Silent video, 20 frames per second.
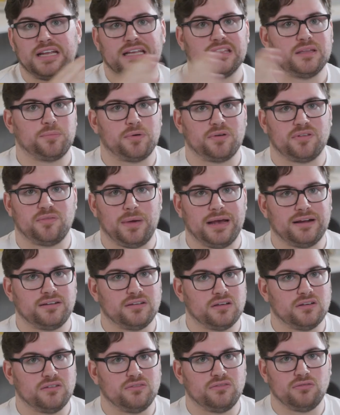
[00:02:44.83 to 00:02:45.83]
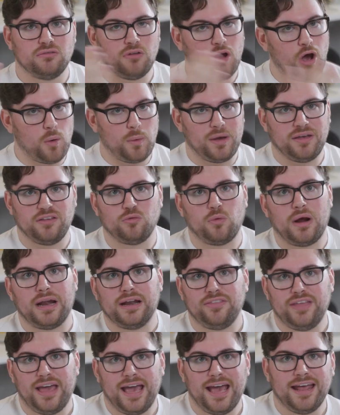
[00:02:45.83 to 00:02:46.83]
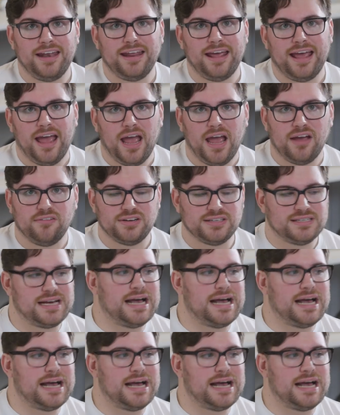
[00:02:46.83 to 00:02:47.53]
to get the perspective always right on the head every